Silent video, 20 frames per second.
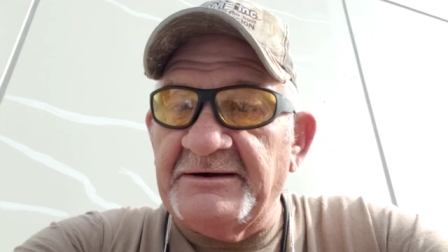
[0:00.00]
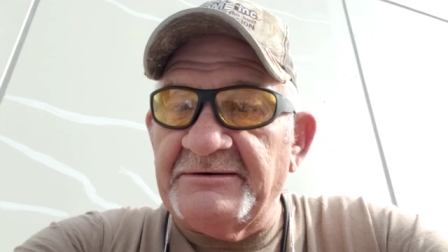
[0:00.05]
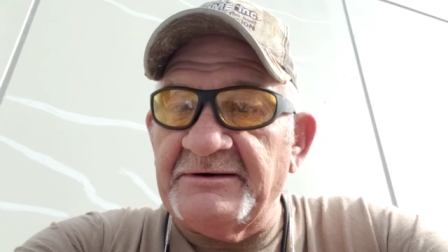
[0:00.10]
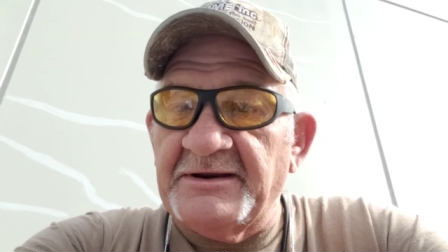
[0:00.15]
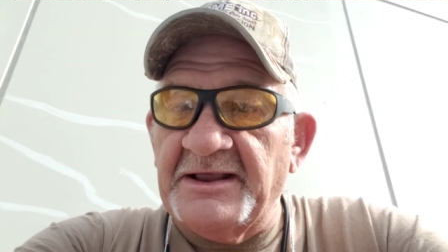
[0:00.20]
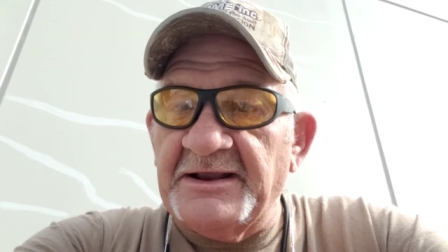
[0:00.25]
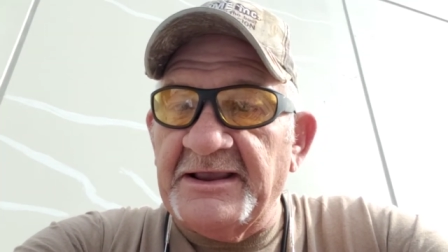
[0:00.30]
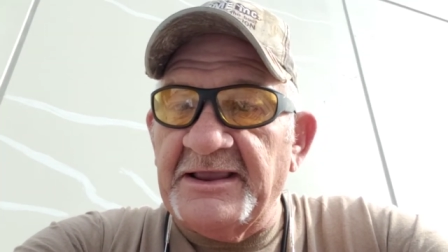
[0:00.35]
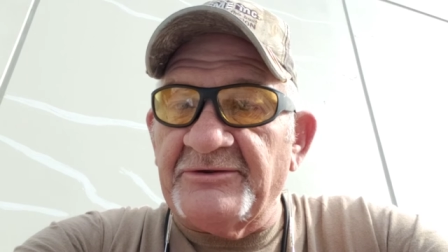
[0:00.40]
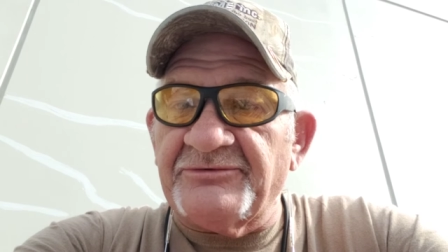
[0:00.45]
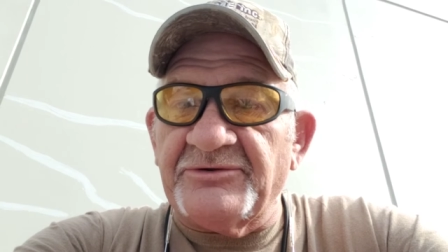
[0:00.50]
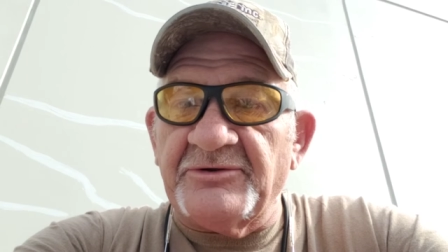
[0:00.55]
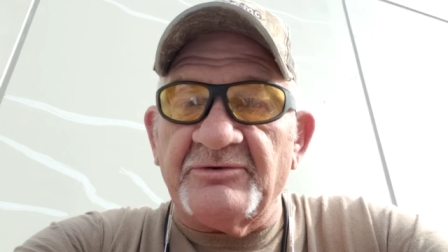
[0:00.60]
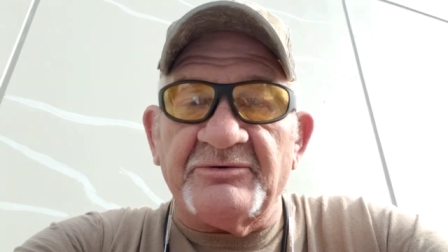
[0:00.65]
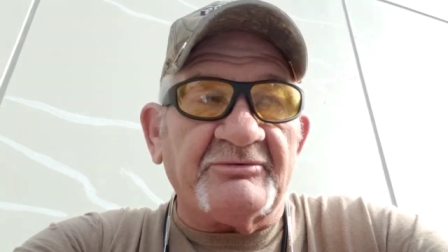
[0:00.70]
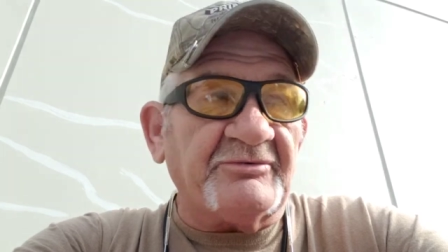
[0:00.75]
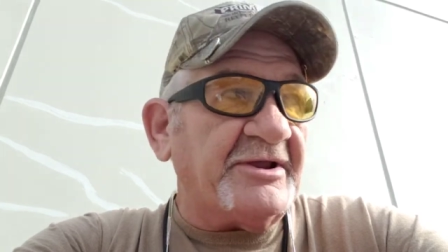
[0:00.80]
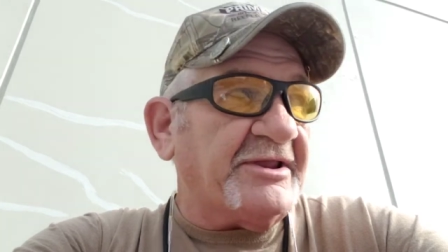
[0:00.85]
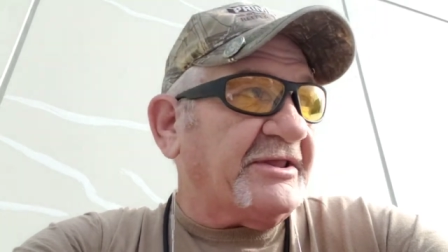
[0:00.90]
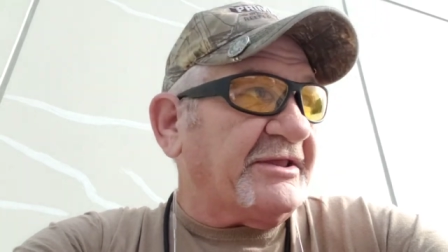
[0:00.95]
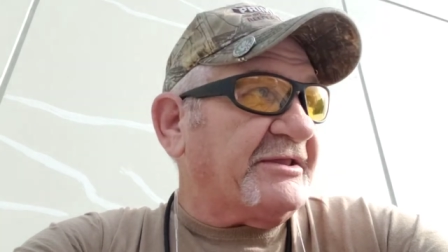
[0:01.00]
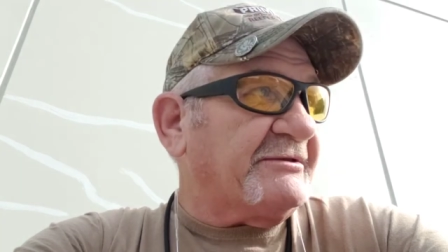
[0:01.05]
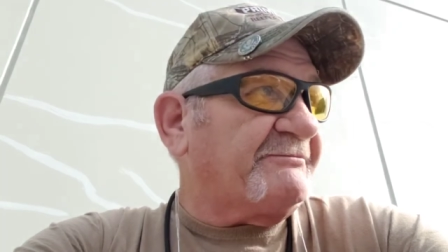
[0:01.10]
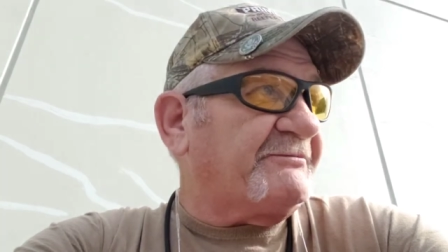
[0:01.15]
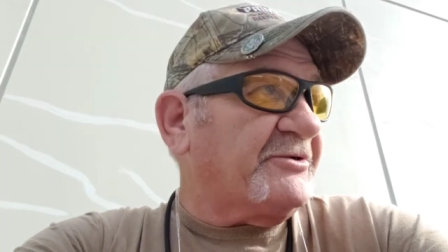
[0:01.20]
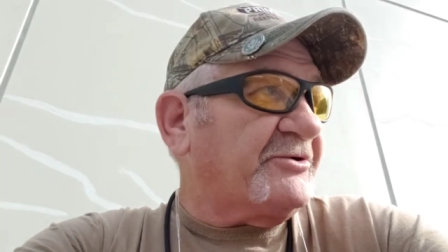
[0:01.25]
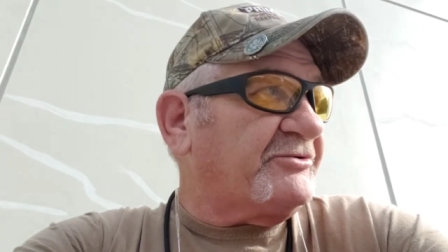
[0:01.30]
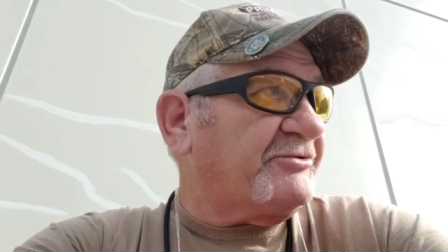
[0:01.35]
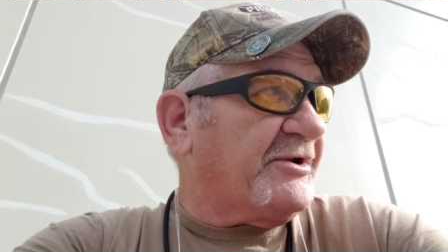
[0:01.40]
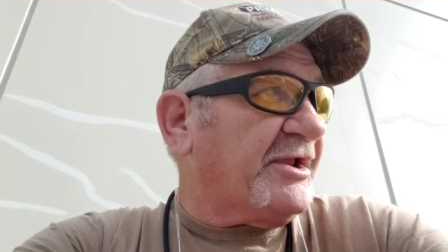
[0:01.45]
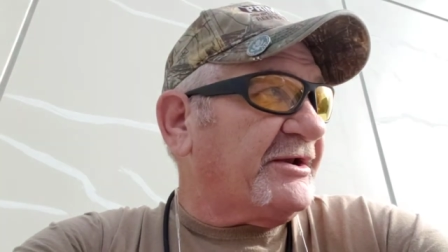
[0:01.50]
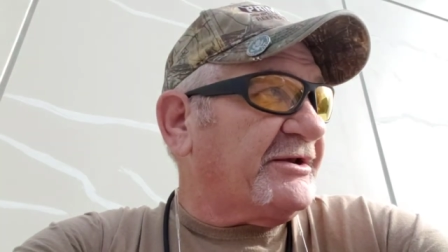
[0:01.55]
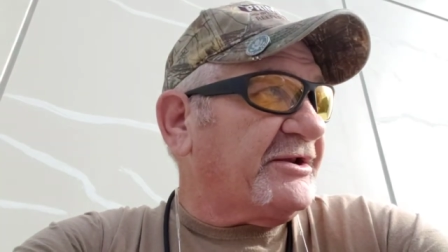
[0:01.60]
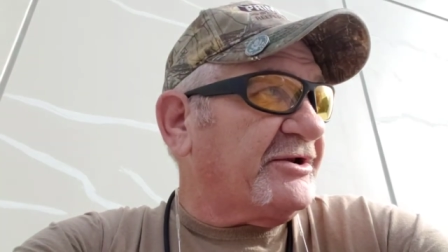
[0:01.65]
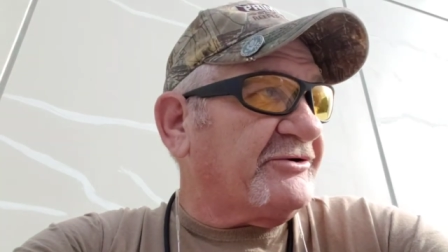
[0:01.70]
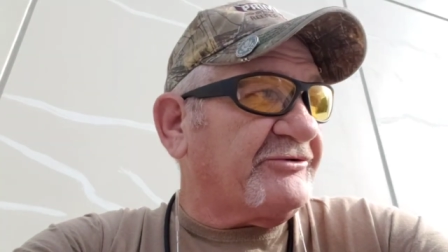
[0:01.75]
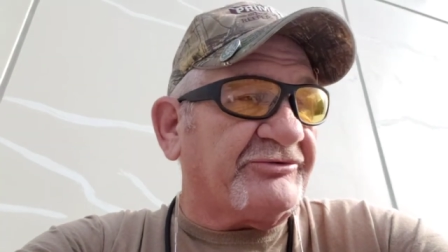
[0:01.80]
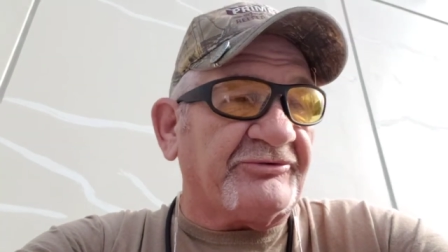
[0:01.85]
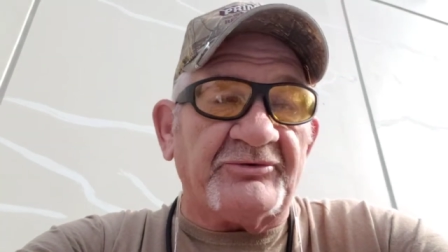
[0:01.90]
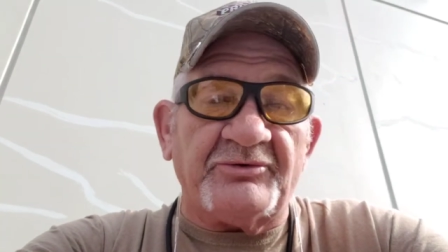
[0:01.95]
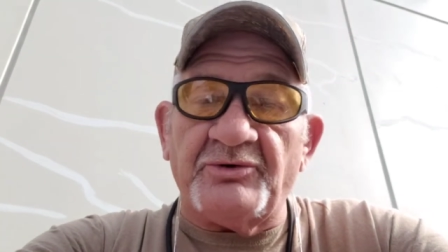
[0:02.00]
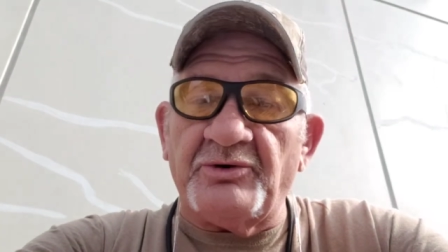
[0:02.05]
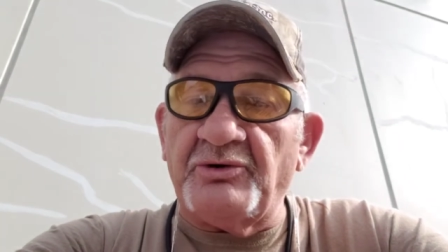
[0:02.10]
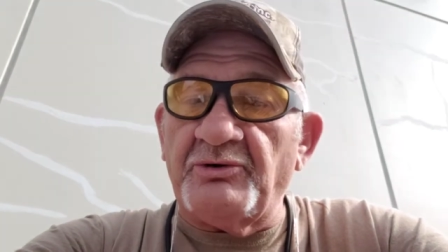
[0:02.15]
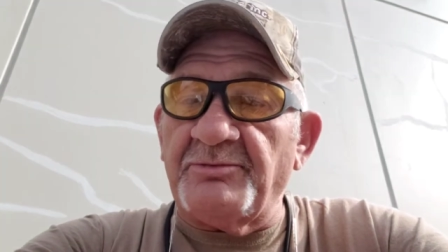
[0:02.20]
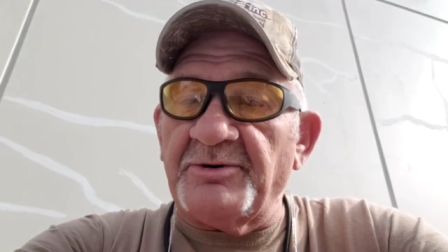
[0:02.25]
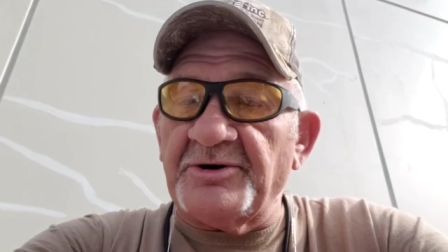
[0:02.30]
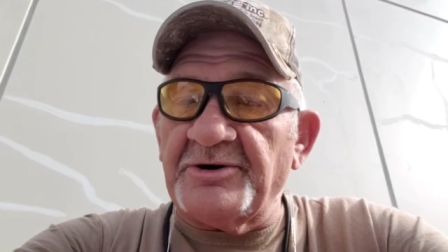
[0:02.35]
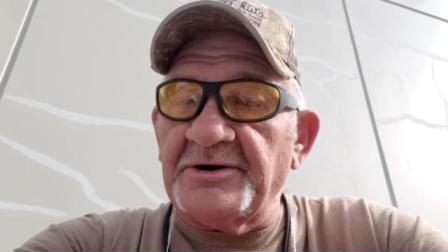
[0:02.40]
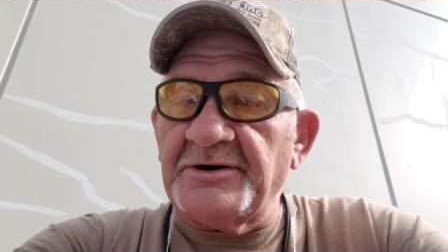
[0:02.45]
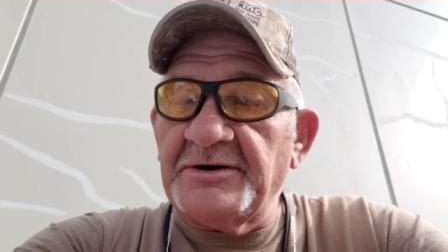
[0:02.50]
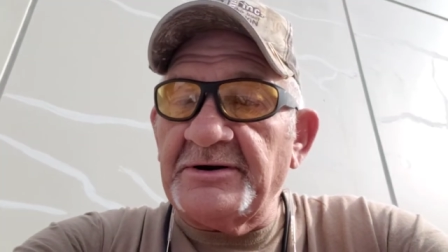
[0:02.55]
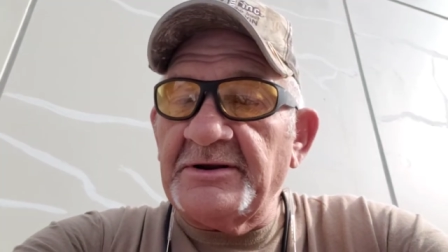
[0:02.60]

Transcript: And I guess the only way you get food around here is through Uber.